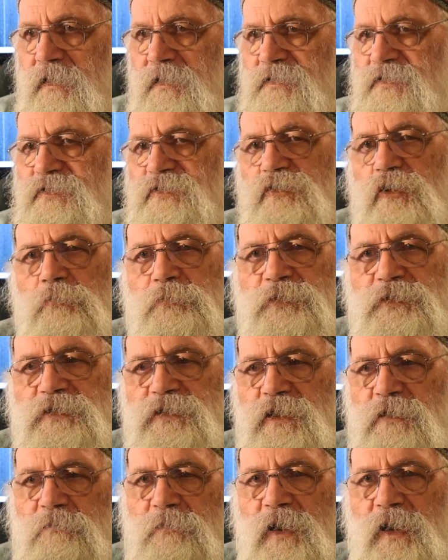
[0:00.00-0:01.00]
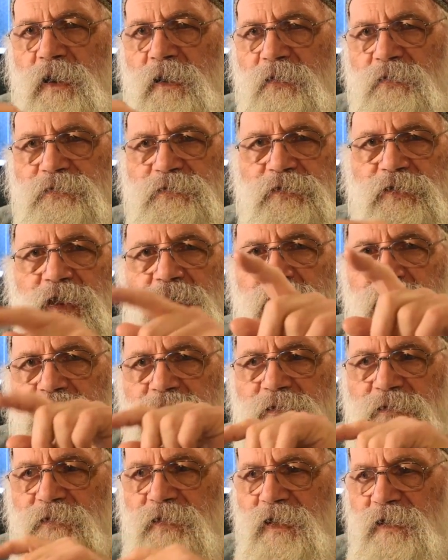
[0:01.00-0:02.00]
serpentine miles, a lot
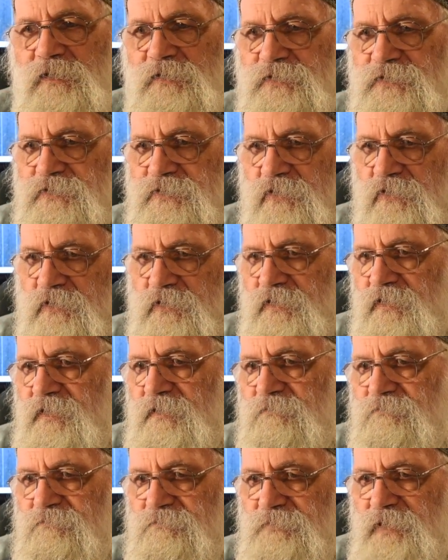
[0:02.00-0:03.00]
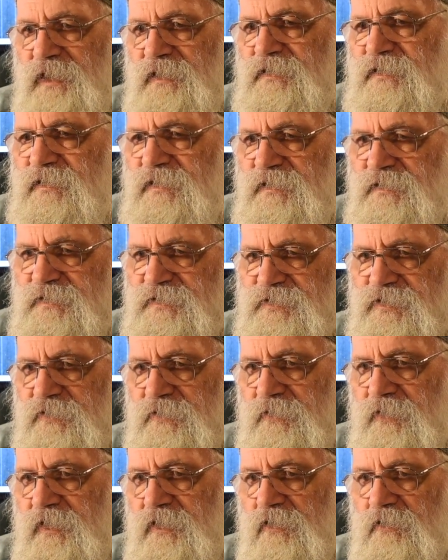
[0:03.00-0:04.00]
of circle bendings,
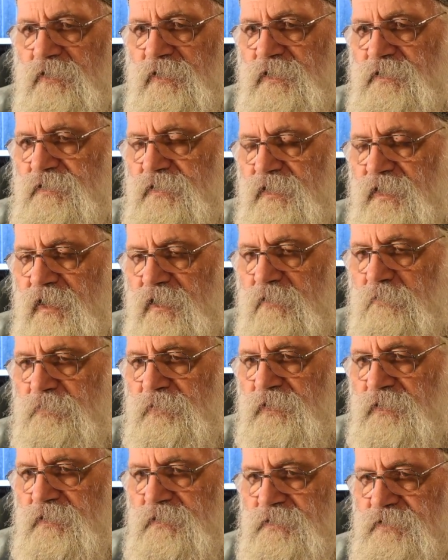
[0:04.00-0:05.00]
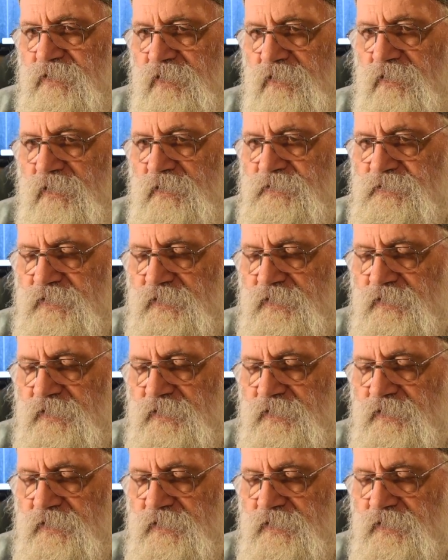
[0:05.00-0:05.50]
hairpin turns.